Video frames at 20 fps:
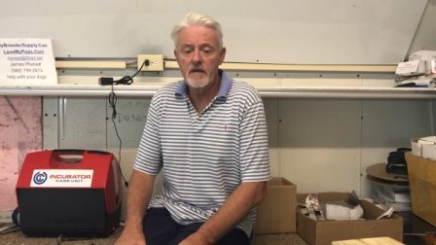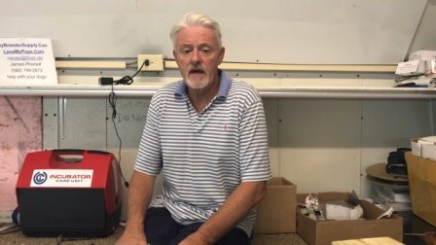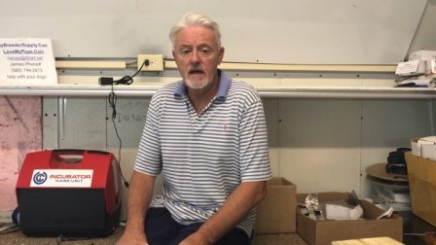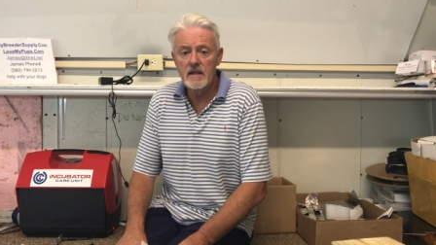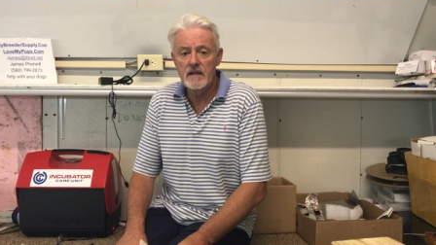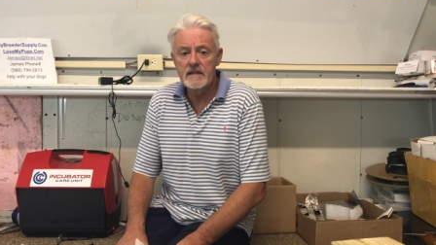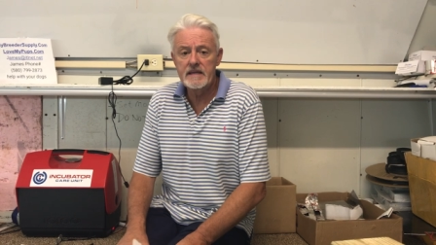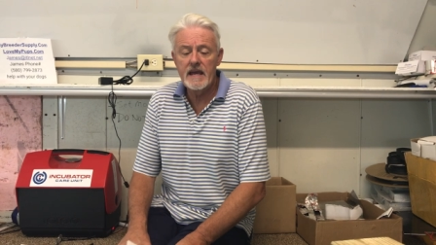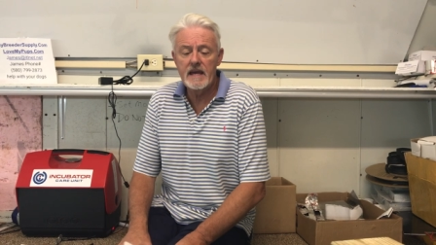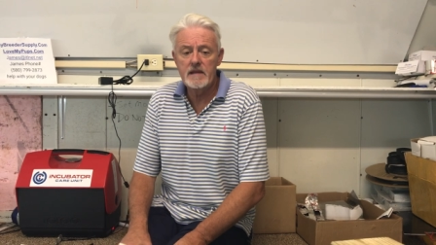
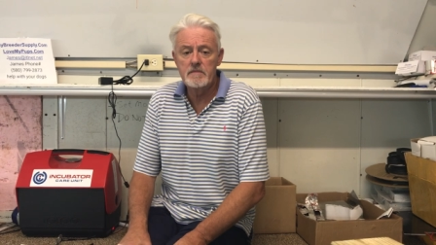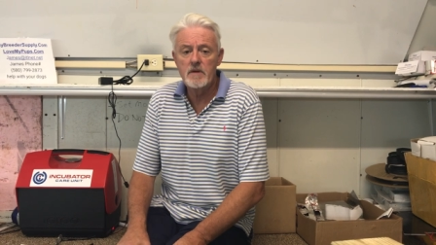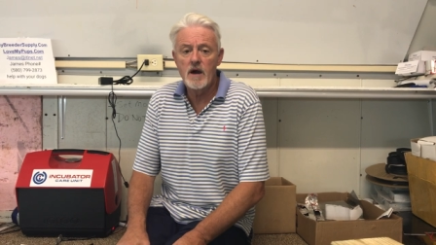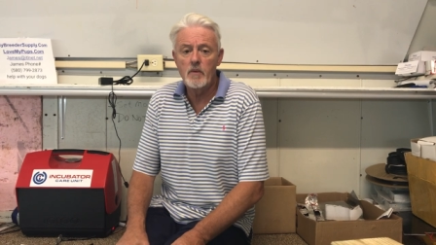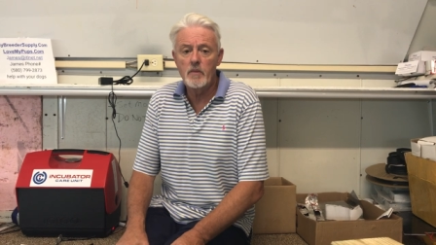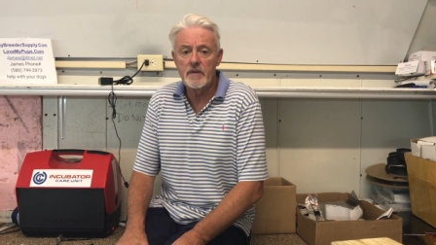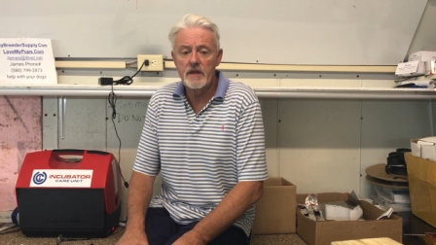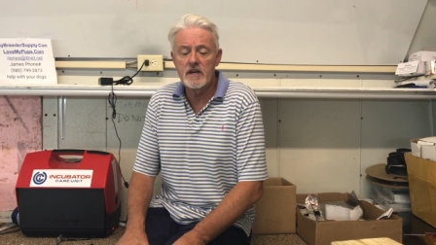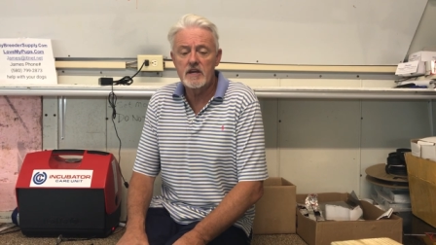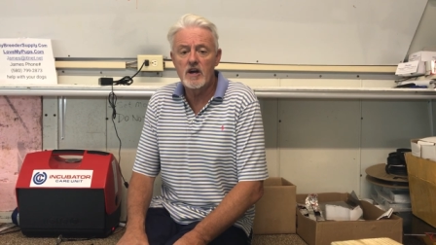That'll get them
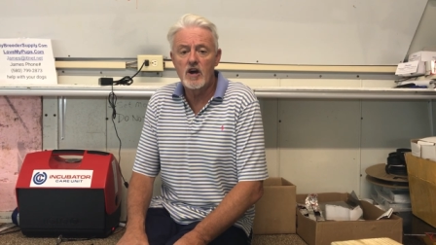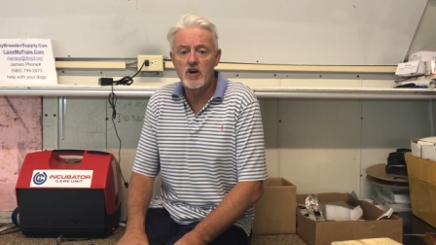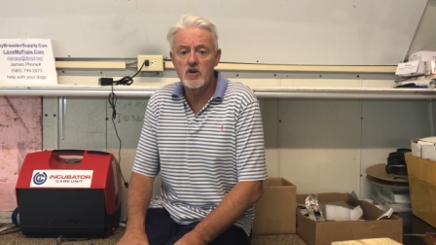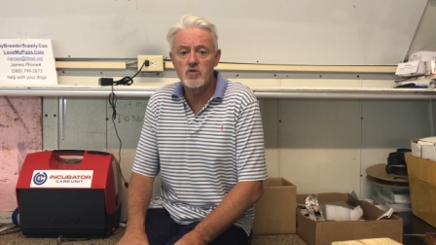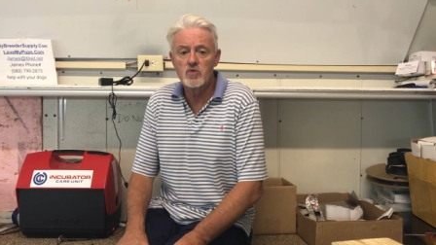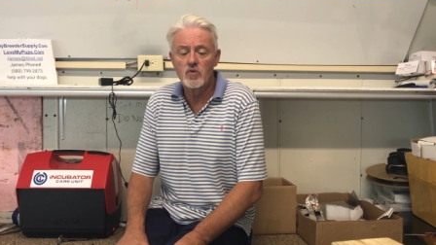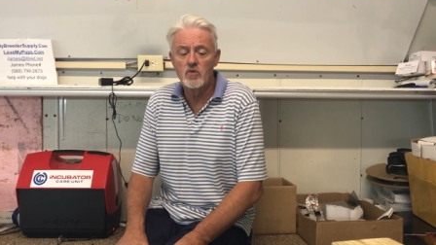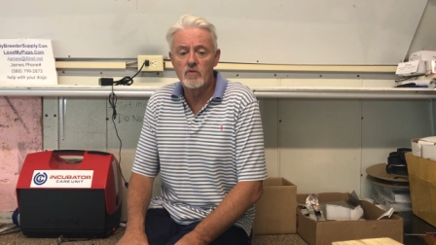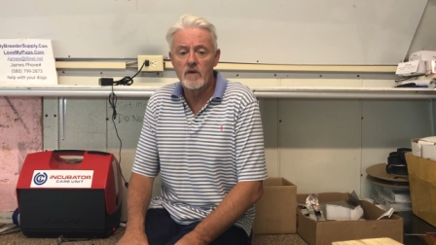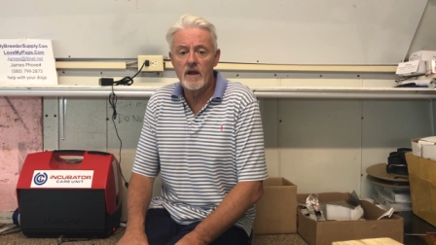up where they can't
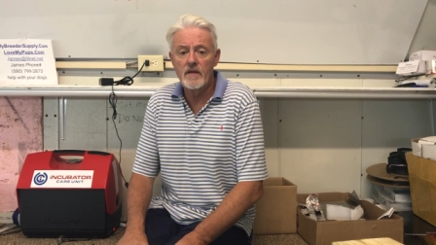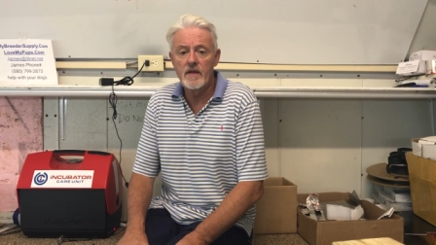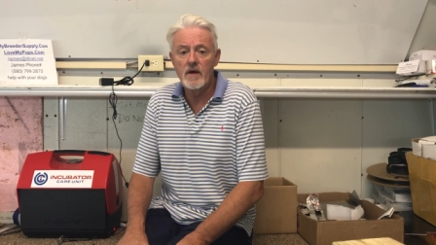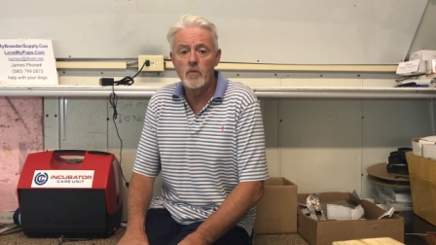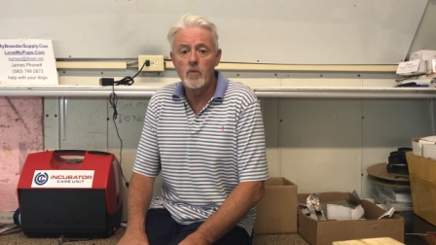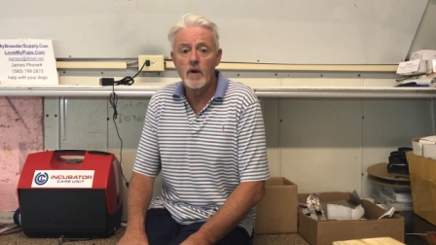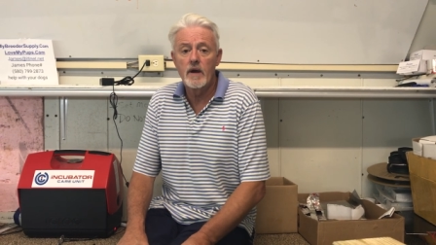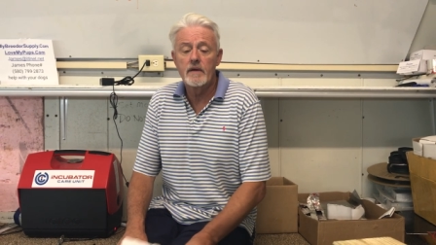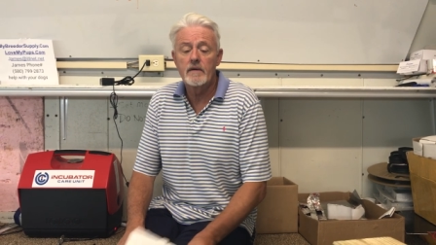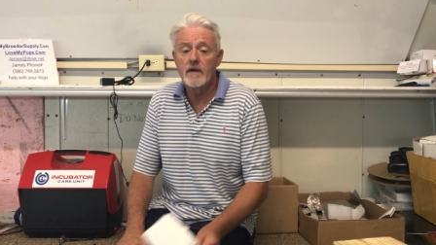crawl around
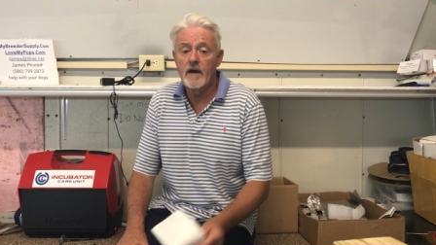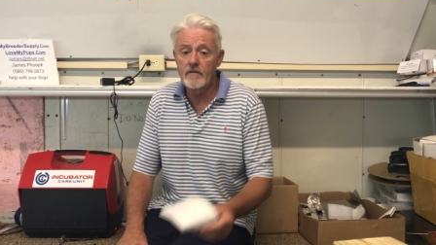that way.